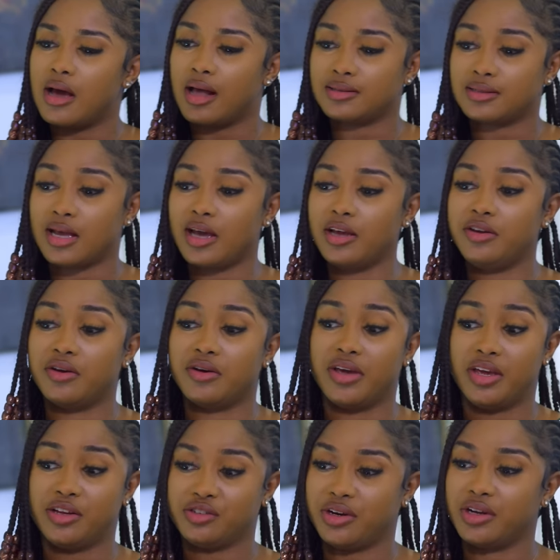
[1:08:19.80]
aside your
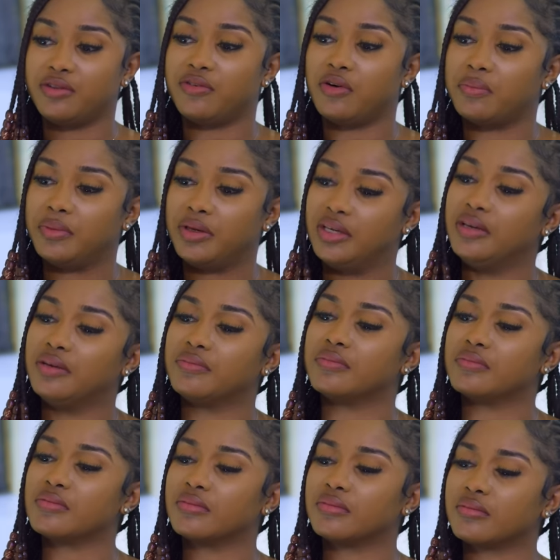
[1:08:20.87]
hatred for me,
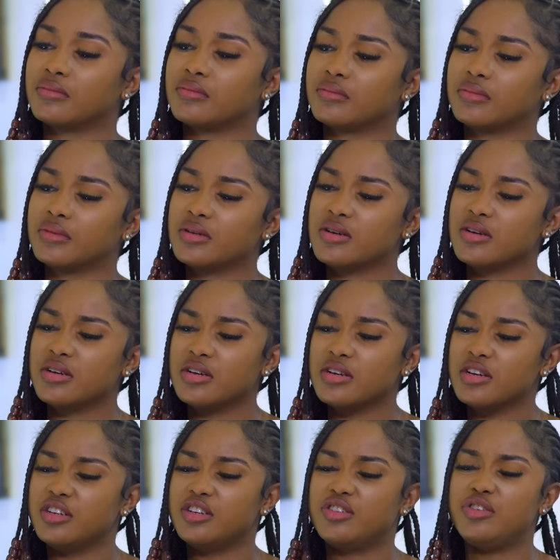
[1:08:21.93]

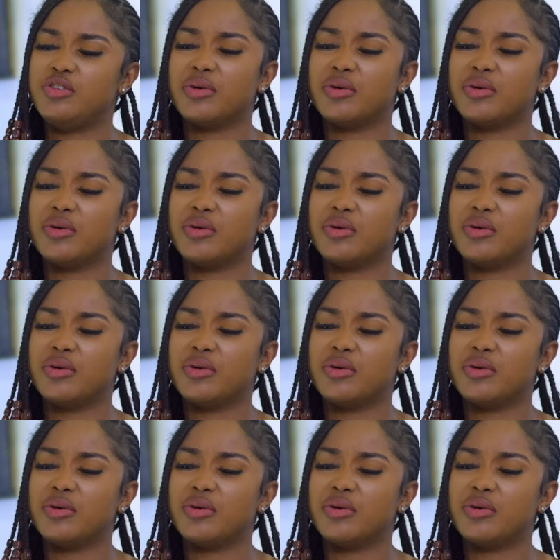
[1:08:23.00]
do